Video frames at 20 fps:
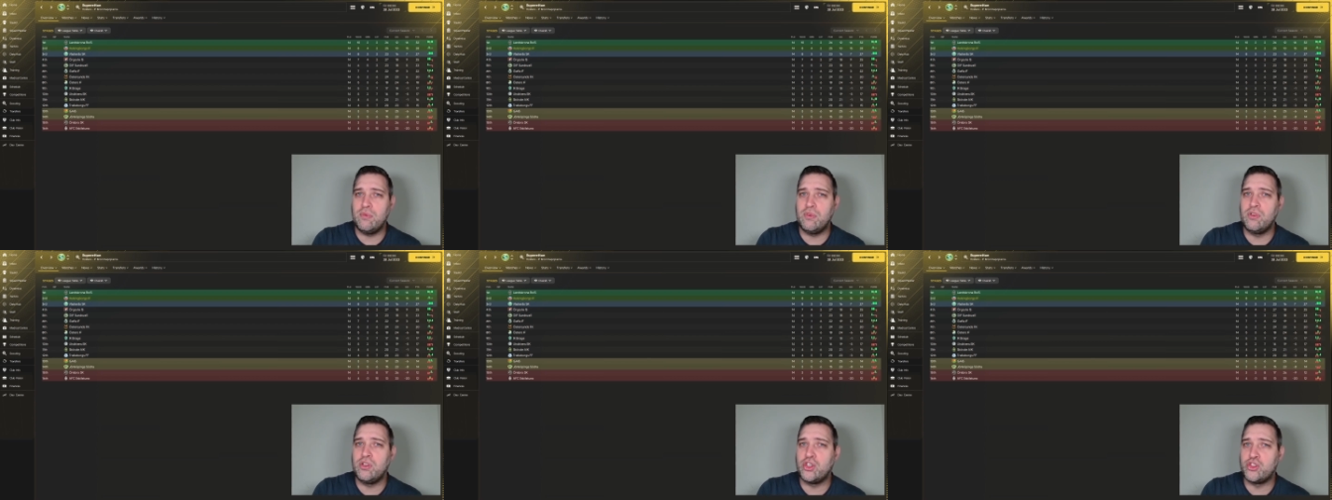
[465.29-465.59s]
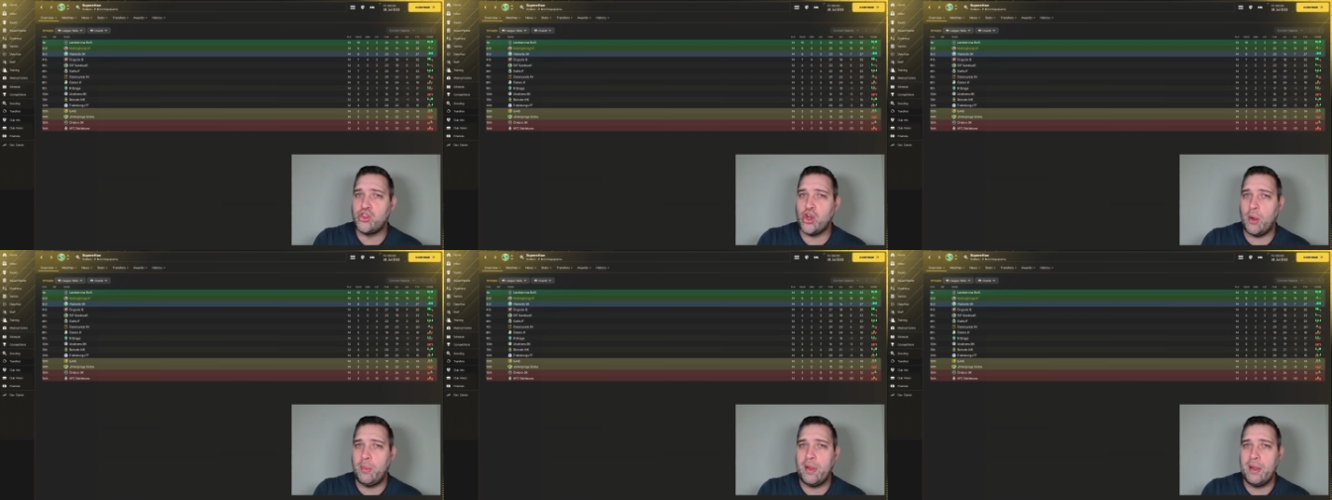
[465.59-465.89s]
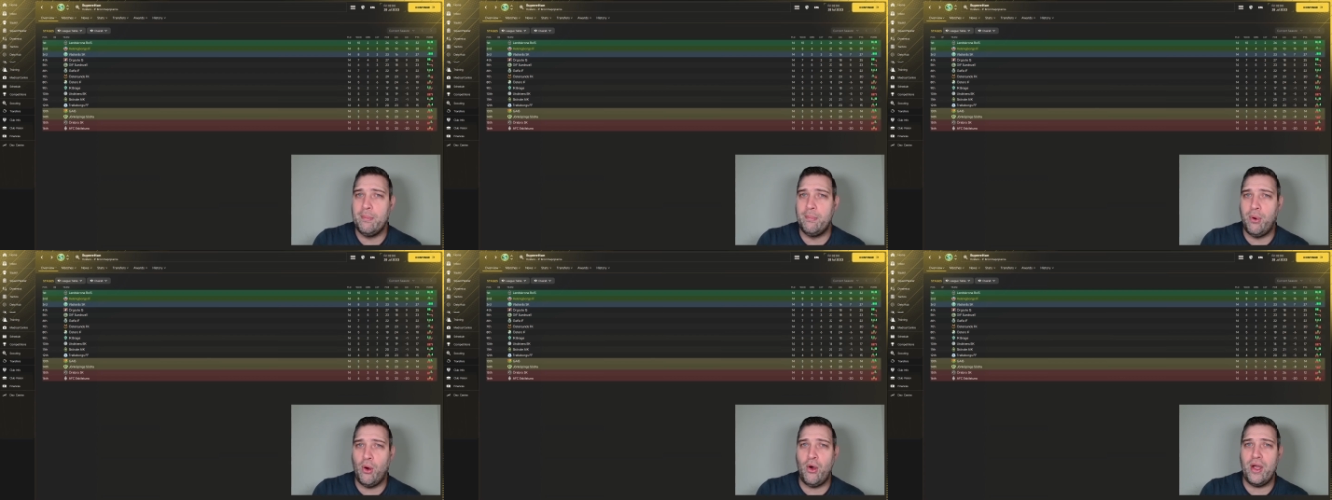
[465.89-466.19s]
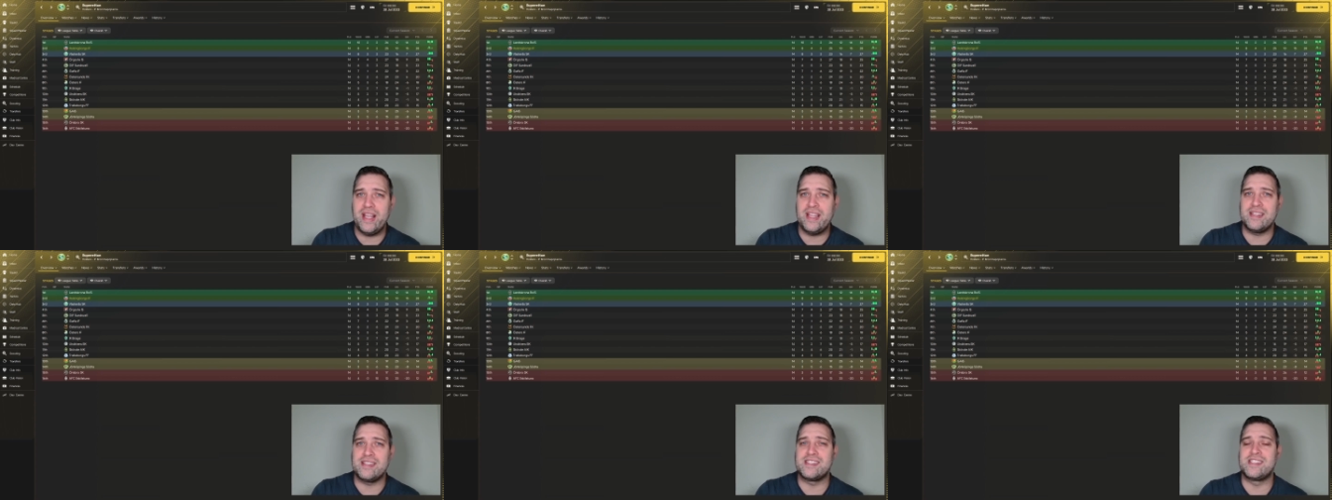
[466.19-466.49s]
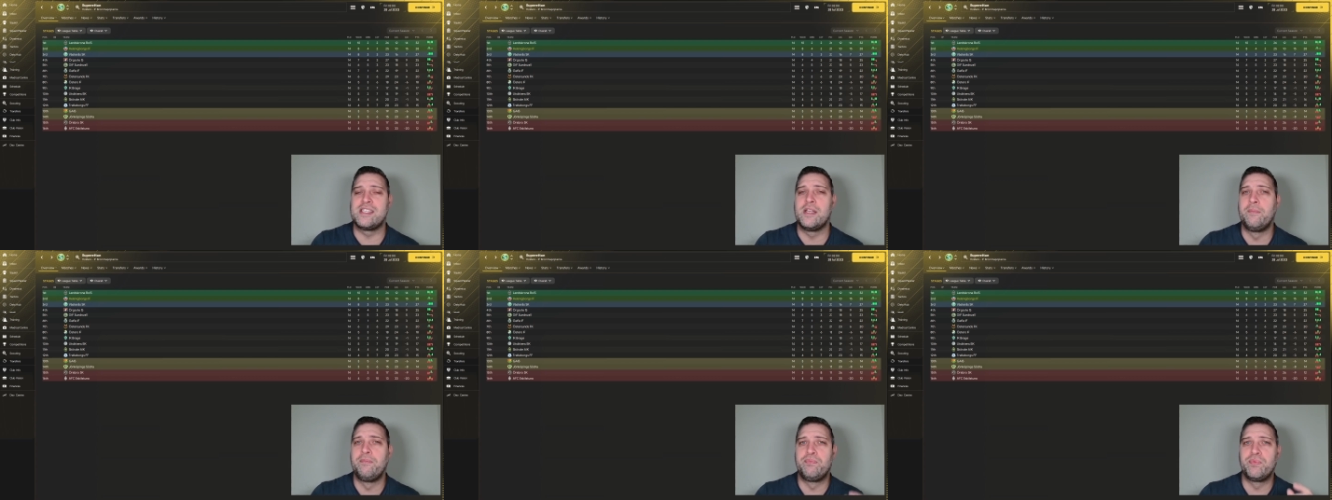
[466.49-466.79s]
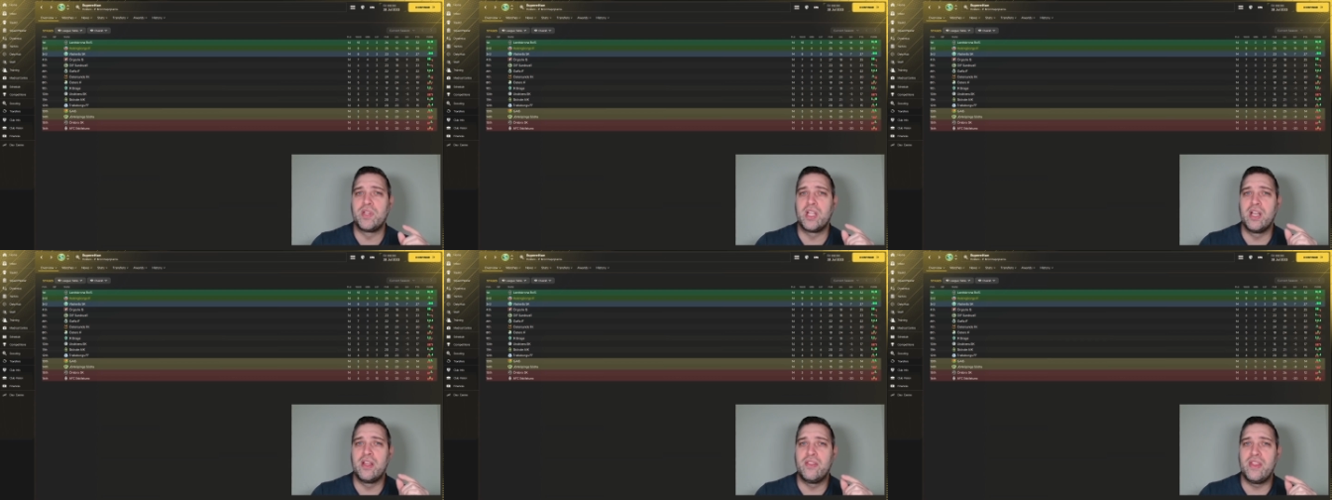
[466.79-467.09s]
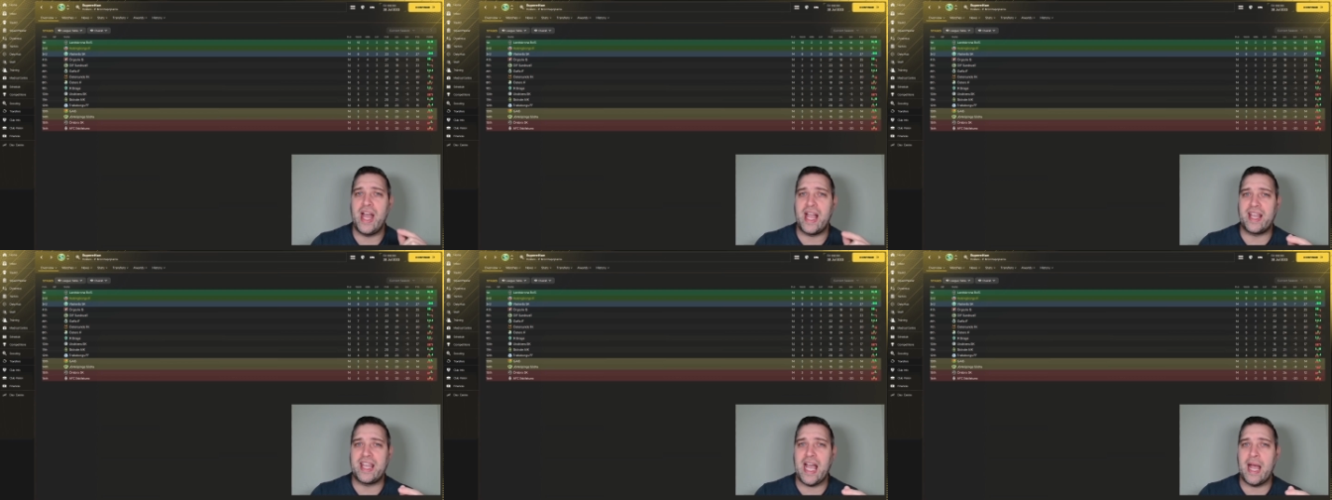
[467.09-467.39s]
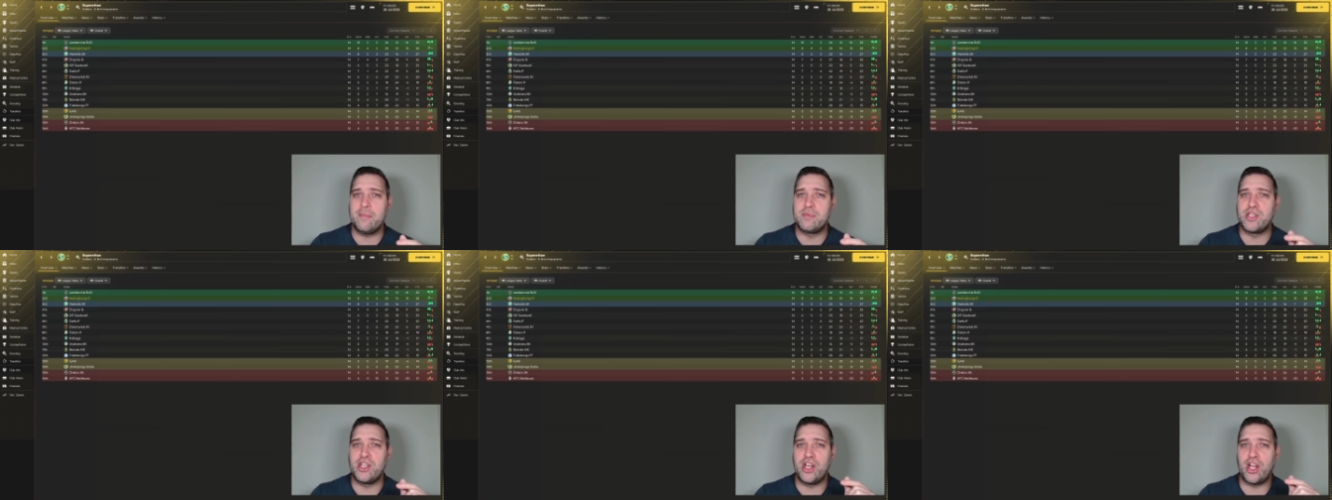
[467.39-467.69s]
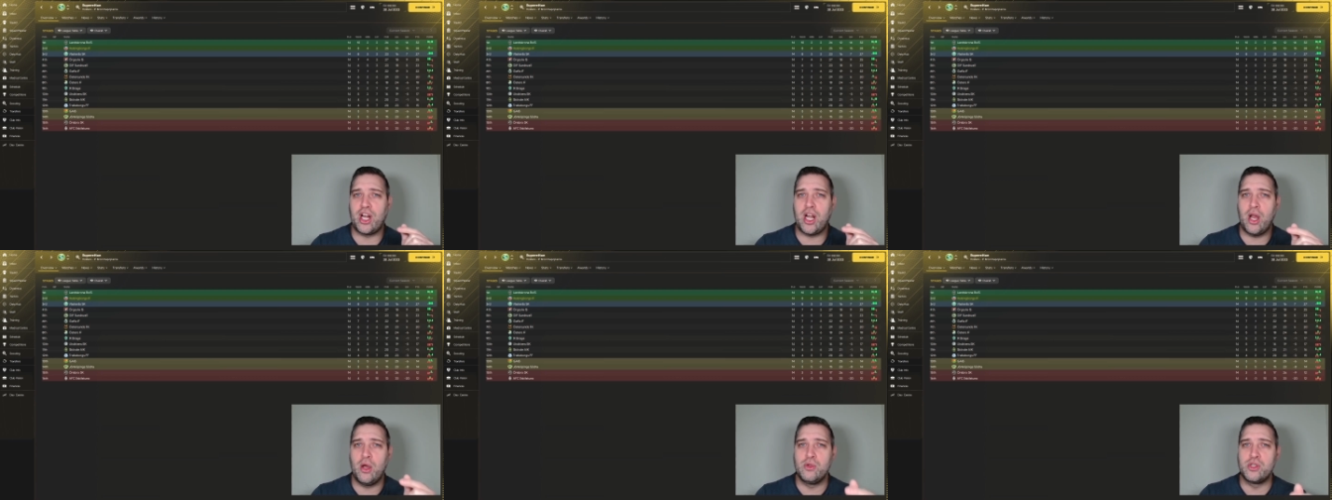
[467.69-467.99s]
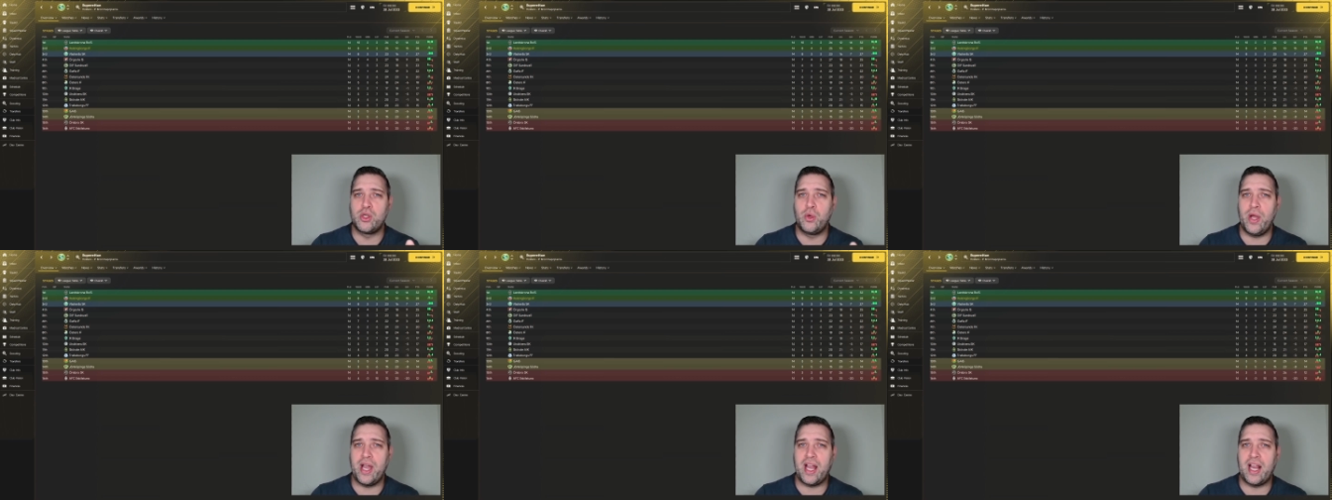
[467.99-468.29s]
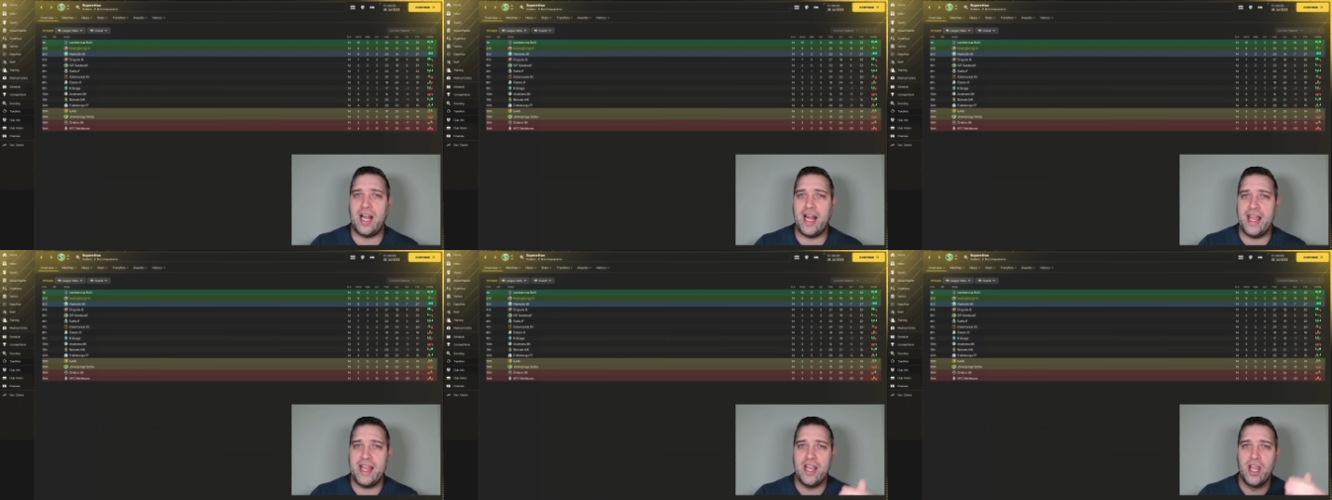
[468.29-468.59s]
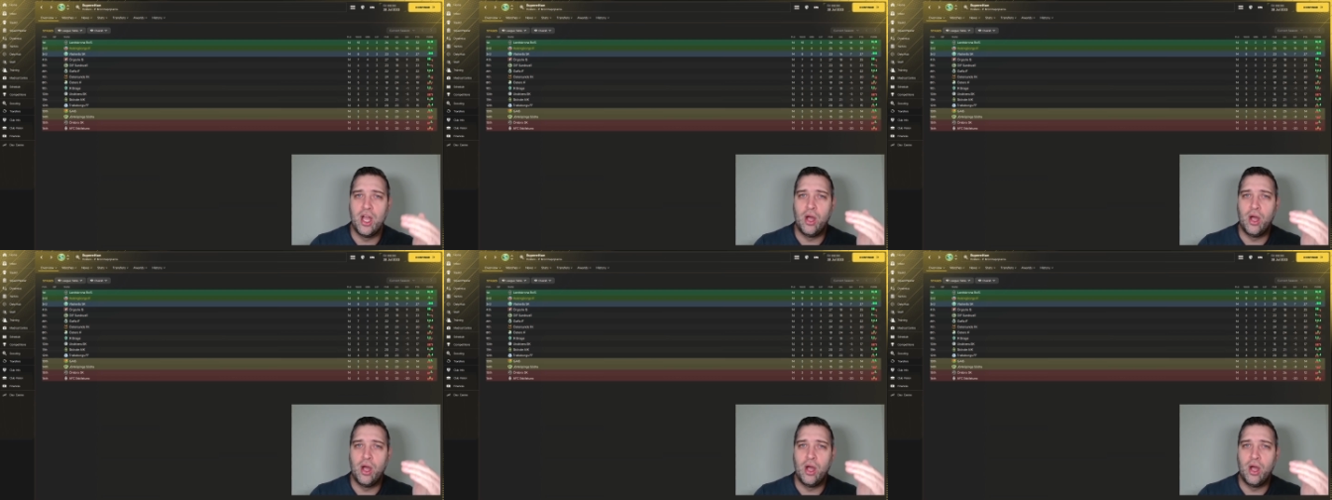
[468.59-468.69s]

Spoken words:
dropping points, that gap's going to close quickly.